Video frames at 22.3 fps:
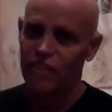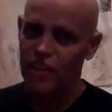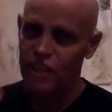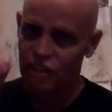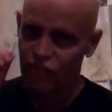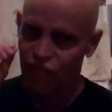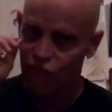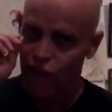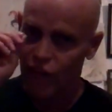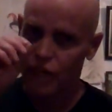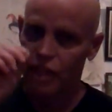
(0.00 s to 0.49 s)

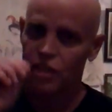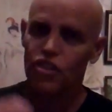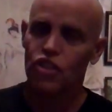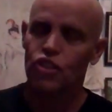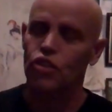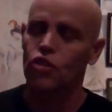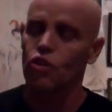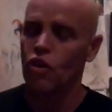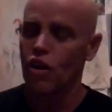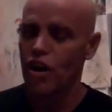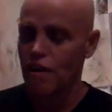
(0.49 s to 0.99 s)
this fucking
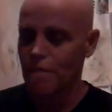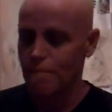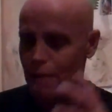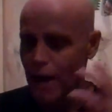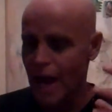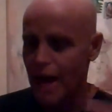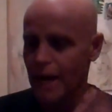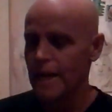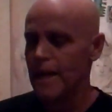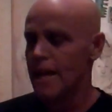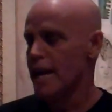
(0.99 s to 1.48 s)
story of
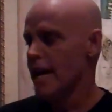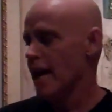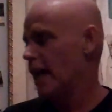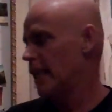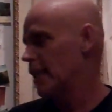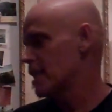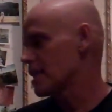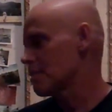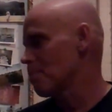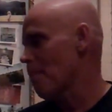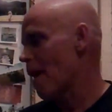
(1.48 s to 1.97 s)
mine
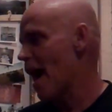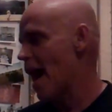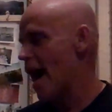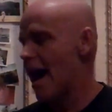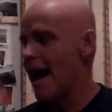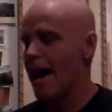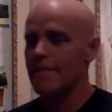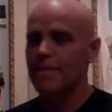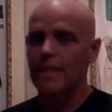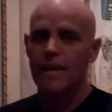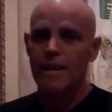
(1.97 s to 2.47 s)
and this
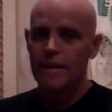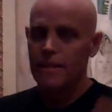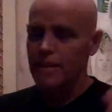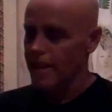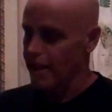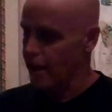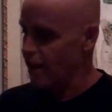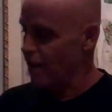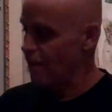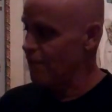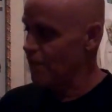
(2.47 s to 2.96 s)
path
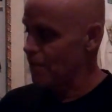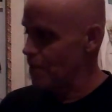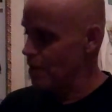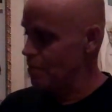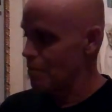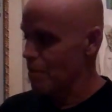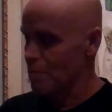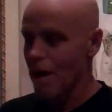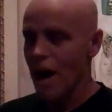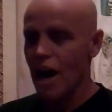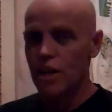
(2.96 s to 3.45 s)
that I've
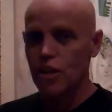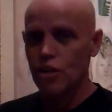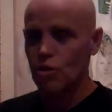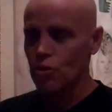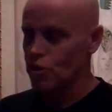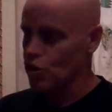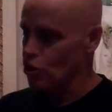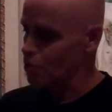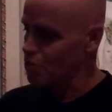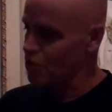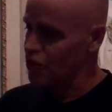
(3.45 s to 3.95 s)
in my
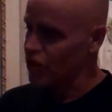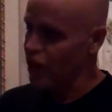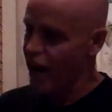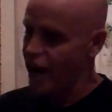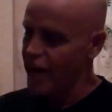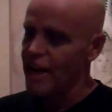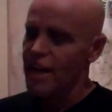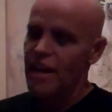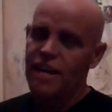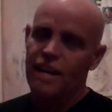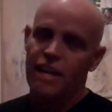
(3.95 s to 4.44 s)
YouTube
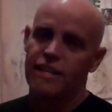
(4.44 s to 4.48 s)
site